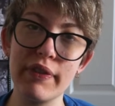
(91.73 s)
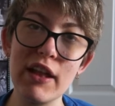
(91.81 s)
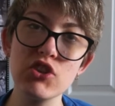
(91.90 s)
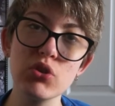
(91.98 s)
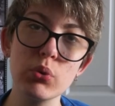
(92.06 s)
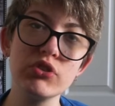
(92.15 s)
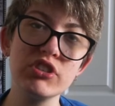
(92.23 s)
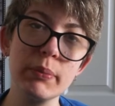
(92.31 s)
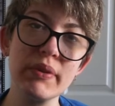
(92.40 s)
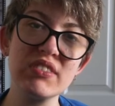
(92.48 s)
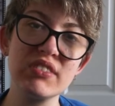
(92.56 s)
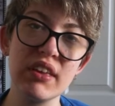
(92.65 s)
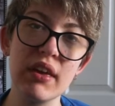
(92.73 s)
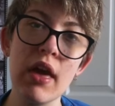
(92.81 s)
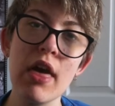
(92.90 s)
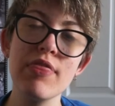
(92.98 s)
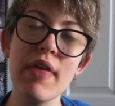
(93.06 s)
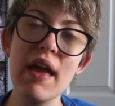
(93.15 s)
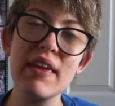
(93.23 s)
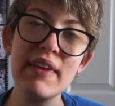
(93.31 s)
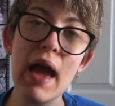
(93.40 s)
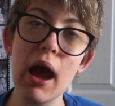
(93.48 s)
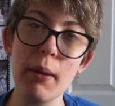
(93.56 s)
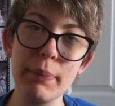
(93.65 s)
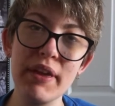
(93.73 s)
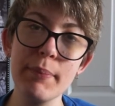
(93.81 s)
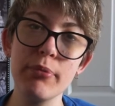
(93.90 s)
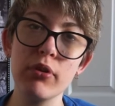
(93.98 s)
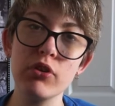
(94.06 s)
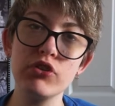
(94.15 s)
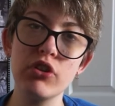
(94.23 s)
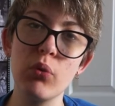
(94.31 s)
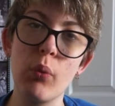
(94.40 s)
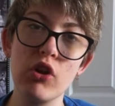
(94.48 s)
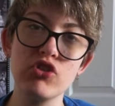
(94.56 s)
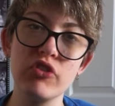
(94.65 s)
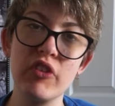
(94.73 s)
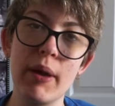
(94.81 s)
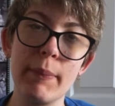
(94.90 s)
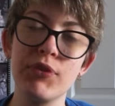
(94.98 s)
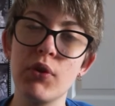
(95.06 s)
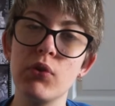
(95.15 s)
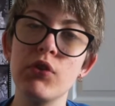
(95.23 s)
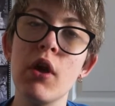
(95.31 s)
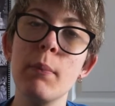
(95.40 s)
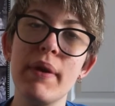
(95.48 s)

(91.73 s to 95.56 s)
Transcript: That shows CBC that, yeah, people are still watching the episodes,